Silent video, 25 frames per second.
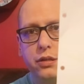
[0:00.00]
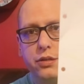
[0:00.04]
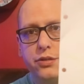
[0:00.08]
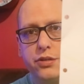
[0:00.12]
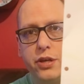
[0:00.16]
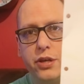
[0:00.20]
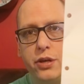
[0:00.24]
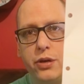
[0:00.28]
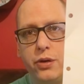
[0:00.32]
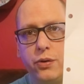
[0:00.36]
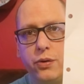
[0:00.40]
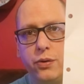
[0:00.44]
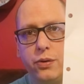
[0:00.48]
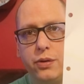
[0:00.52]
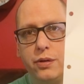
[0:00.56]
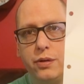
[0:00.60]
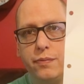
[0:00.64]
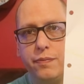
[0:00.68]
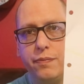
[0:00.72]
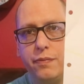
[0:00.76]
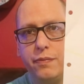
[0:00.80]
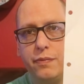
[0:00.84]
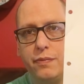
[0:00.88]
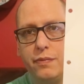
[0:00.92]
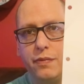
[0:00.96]
So,
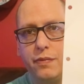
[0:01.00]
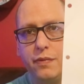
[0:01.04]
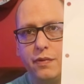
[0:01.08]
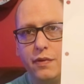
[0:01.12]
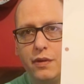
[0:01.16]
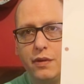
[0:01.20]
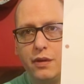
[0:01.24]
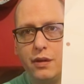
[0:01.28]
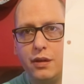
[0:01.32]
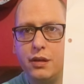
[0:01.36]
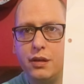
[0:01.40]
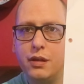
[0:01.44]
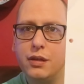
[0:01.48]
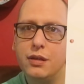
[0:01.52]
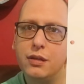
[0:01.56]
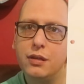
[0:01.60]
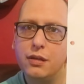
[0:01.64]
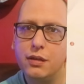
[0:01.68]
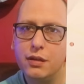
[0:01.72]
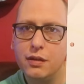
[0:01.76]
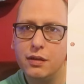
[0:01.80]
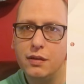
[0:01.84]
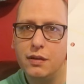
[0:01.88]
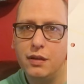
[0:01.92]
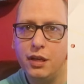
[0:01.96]

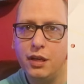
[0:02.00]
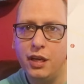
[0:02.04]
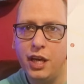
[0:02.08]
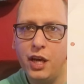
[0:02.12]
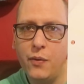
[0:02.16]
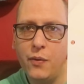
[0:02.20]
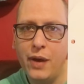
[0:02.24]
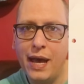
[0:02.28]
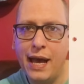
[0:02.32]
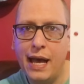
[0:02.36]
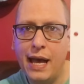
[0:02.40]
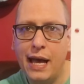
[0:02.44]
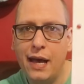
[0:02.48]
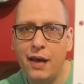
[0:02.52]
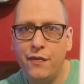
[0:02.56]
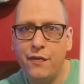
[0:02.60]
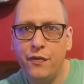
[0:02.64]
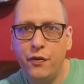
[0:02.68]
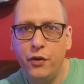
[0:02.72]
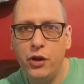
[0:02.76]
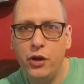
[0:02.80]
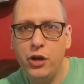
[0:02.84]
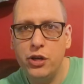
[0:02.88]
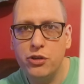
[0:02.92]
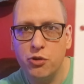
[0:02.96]
here we have
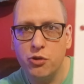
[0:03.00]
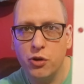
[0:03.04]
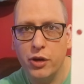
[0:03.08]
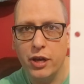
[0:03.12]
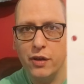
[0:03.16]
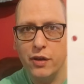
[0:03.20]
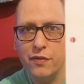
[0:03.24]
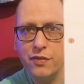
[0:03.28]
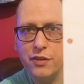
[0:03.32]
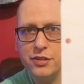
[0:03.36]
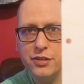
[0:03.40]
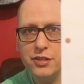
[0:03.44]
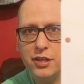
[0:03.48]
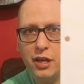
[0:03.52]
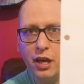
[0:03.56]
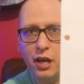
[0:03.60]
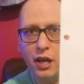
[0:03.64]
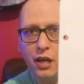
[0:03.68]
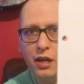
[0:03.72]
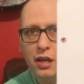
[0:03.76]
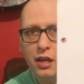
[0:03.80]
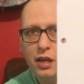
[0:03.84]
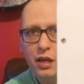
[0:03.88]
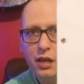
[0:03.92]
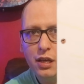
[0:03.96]
her drawing of the
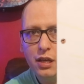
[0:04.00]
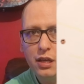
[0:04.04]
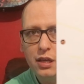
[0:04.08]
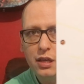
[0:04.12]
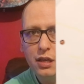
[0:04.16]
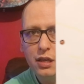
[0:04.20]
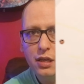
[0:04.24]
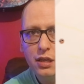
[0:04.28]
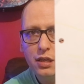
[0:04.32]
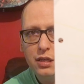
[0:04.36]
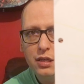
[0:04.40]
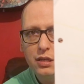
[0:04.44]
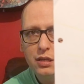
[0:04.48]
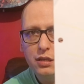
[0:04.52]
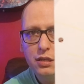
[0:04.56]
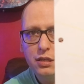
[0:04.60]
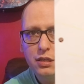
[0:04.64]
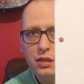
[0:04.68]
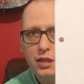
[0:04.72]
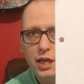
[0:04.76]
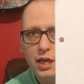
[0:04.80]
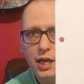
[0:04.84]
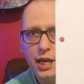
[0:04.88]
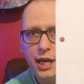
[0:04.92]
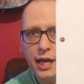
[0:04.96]
sun.
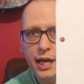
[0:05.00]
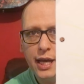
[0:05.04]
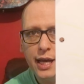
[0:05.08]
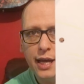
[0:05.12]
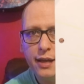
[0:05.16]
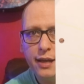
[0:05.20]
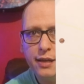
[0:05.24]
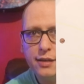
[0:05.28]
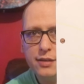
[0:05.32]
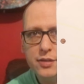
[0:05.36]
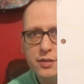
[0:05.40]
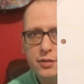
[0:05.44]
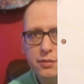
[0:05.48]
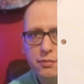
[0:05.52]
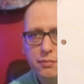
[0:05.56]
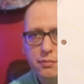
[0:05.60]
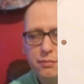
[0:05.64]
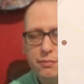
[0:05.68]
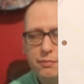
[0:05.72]
And